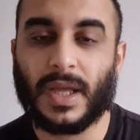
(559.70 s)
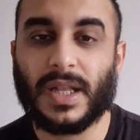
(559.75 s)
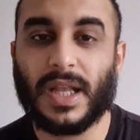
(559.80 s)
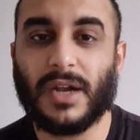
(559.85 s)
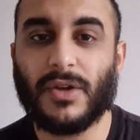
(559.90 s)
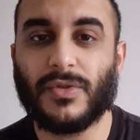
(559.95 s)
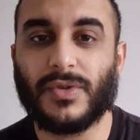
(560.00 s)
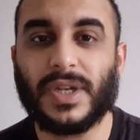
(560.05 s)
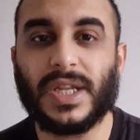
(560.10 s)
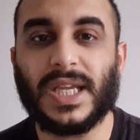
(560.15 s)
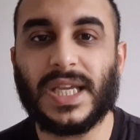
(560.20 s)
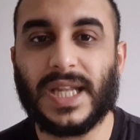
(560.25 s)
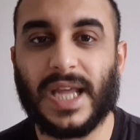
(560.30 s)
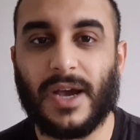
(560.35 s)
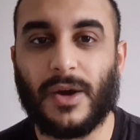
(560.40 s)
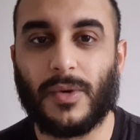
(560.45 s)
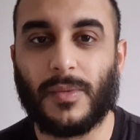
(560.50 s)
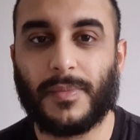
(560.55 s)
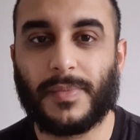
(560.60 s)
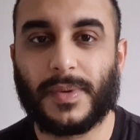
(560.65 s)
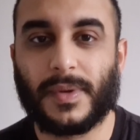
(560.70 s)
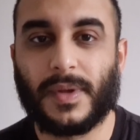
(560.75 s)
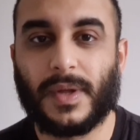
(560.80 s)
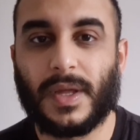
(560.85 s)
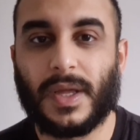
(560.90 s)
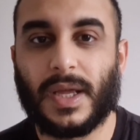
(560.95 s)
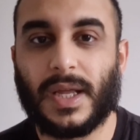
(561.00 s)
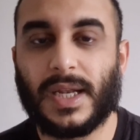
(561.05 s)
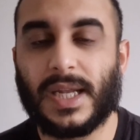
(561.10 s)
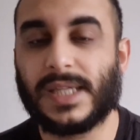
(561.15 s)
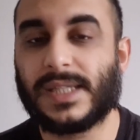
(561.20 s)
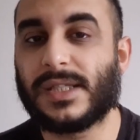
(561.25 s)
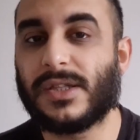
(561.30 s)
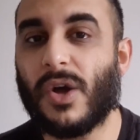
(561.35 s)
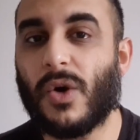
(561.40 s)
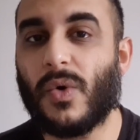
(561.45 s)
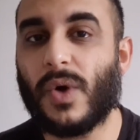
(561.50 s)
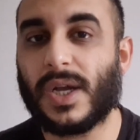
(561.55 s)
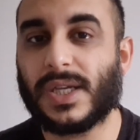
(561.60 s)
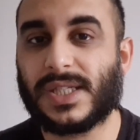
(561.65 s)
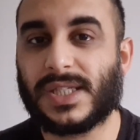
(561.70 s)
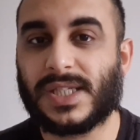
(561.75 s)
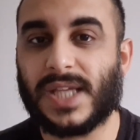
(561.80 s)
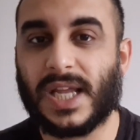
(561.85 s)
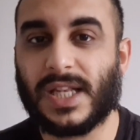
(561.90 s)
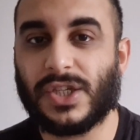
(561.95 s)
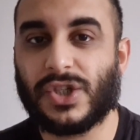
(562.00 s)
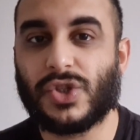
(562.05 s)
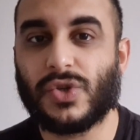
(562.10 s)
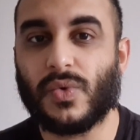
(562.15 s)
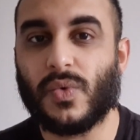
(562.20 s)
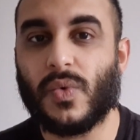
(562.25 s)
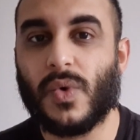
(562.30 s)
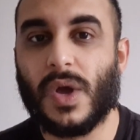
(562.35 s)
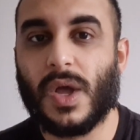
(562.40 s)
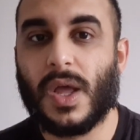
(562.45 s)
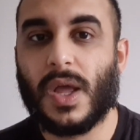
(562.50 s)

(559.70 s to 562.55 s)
They don't need help. There's no essential